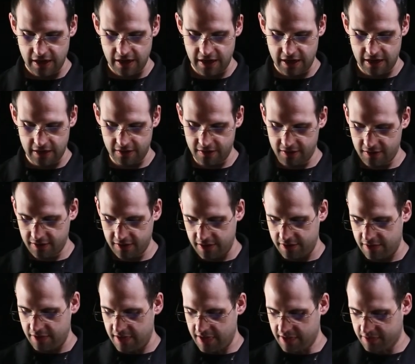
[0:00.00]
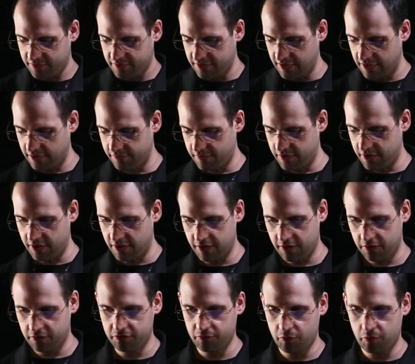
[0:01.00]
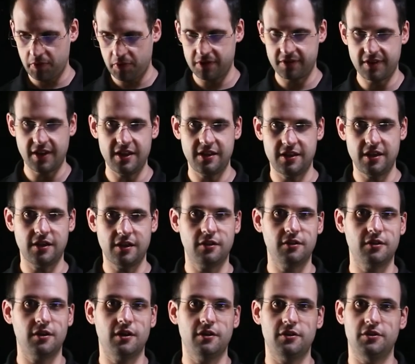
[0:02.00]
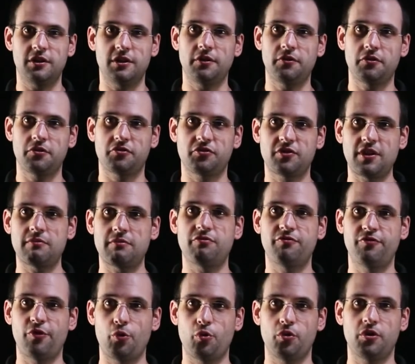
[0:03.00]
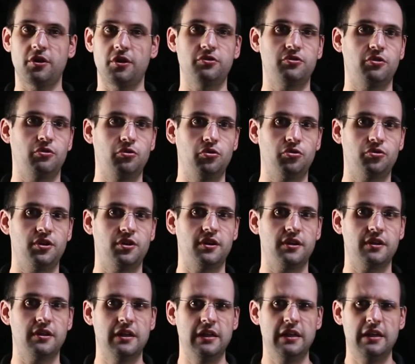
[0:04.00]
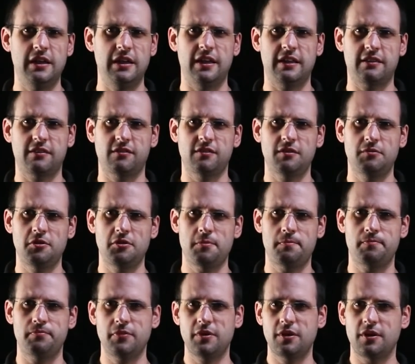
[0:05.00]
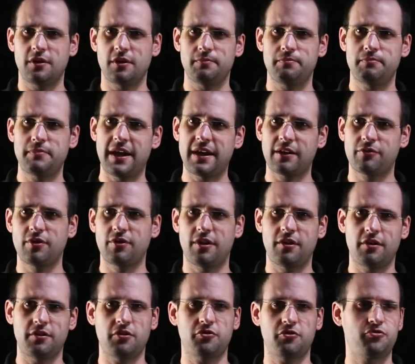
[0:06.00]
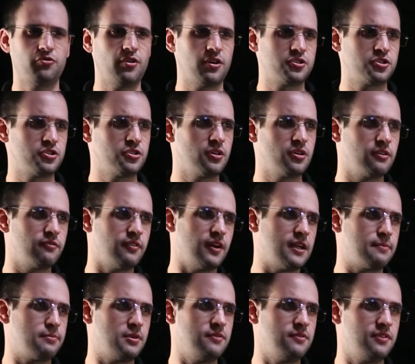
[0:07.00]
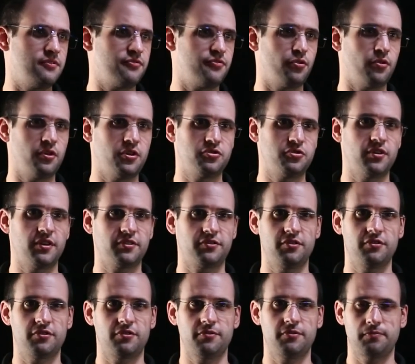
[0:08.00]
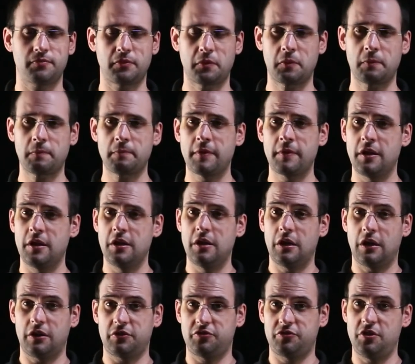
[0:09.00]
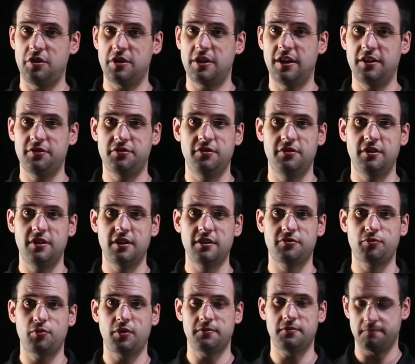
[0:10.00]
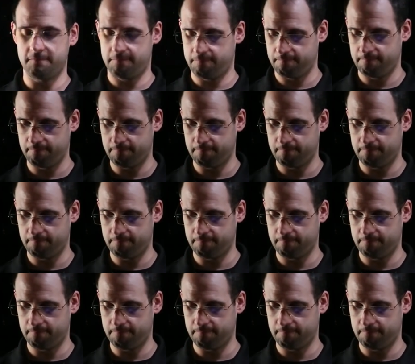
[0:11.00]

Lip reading: And in the next set of videos, we'll be taking another step forward into looking at some of the background and the structure of IPv4 addresses. I'll see you guys in the next one.